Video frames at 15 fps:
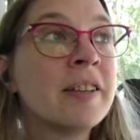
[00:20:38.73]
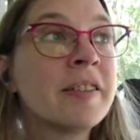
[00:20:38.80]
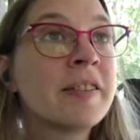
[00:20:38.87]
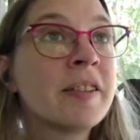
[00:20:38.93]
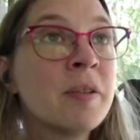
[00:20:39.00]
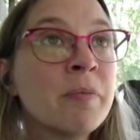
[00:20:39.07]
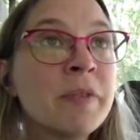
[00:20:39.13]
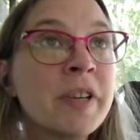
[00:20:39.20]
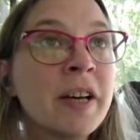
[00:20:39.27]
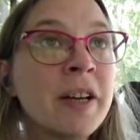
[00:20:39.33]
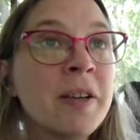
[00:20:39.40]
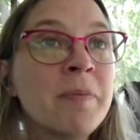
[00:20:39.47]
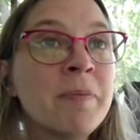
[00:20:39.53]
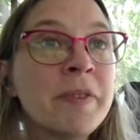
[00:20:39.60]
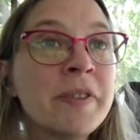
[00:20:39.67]

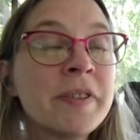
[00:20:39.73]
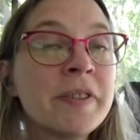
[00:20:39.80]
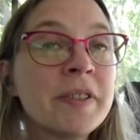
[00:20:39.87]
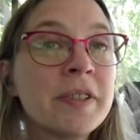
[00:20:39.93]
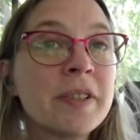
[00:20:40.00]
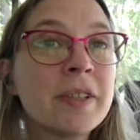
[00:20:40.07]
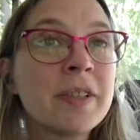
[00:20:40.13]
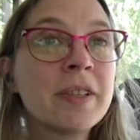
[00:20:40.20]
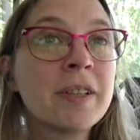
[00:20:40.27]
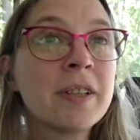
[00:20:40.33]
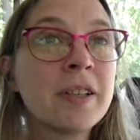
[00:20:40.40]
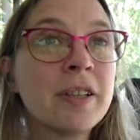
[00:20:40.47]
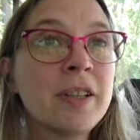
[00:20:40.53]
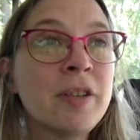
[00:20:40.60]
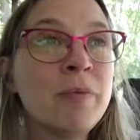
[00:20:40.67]
Sometimes
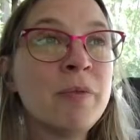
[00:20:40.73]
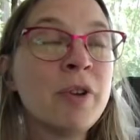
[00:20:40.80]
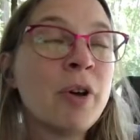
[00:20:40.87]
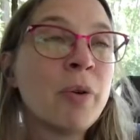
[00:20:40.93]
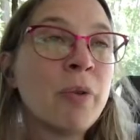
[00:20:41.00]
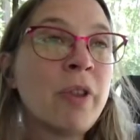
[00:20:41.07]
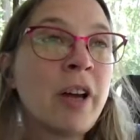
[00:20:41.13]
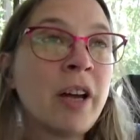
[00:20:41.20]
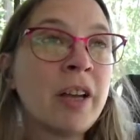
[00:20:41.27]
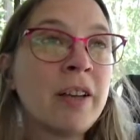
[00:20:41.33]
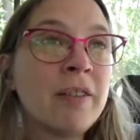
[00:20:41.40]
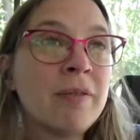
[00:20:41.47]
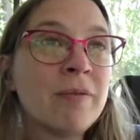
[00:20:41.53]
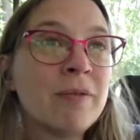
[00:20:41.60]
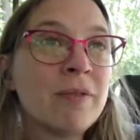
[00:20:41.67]
that
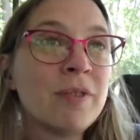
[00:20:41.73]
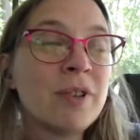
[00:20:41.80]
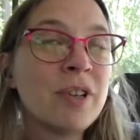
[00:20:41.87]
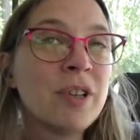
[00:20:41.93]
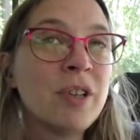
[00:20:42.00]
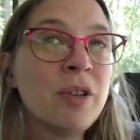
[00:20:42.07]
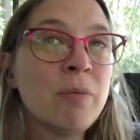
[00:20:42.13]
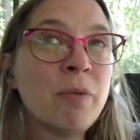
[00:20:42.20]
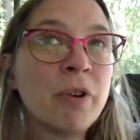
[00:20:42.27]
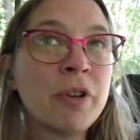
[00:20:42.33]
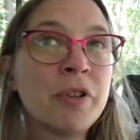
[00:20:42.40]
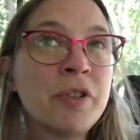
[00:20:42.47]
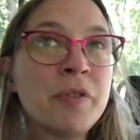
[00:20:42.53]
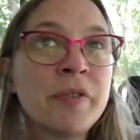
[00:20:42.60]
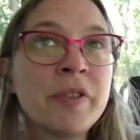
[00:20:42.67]
you
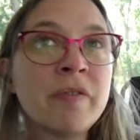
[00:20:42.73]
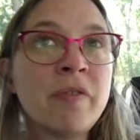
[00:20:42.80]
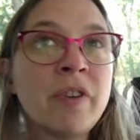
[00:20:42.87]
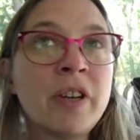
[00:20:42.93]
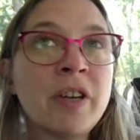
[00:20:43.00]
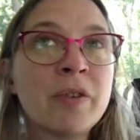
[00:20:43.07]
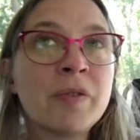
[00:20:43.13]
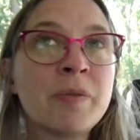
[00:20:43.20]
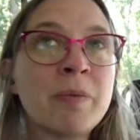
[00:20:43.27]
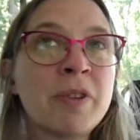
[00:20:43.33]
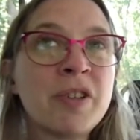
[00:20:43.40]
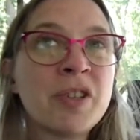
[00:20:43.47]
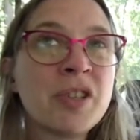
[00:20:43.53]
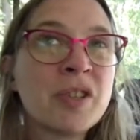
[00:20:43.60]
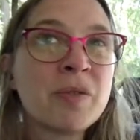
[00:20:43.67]
want to do some videos, but
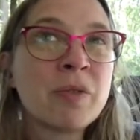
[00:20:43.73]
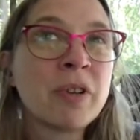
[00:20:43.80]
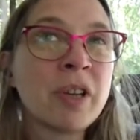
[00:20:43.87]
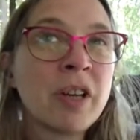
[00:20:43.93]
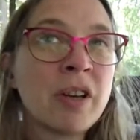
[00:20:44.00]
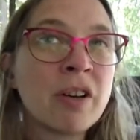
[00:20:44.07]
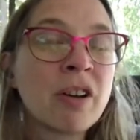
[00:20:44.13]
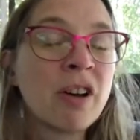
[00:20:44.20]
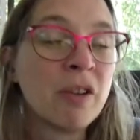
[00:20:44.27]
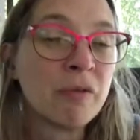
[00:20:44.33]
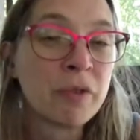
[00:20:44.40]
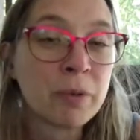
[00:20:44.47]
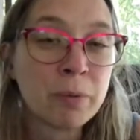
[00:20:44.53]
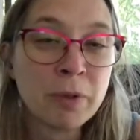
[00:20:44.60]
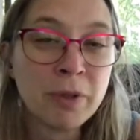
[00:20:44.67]
it's just really
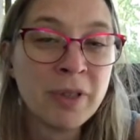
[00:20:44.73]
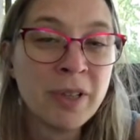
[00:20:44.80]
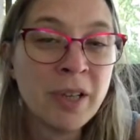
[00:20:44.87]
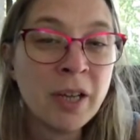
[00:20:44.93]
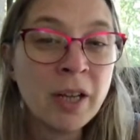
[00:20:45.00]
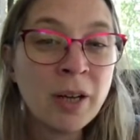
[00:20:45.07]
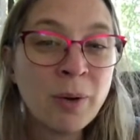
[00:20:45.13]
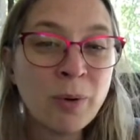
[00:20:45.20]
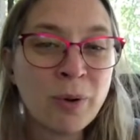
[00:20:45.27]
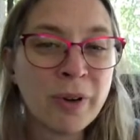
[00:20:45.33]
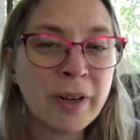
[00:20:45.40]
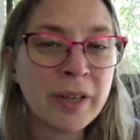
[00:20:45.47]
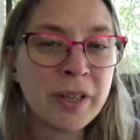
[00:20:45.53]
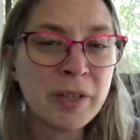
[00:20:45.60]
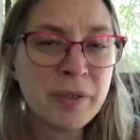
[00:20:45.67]
uncomfortable,
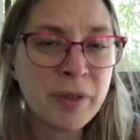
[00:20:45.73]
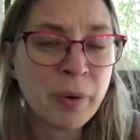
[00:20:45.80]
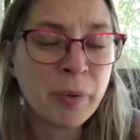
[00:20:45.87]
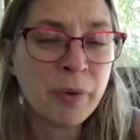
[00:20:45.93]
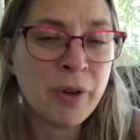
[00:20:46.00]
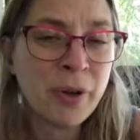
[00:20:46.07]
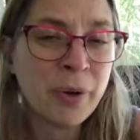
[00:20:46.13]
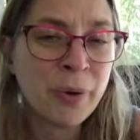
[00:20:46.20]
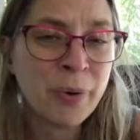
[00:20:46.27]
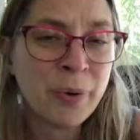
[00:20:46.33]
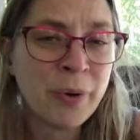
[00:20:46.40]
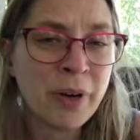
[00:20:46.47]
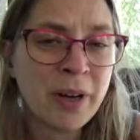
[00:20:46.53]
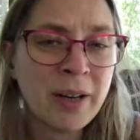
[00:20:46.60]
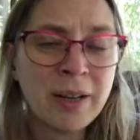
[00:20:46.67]
or you don't
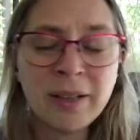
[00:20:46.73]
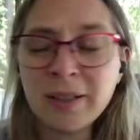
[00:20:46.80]
know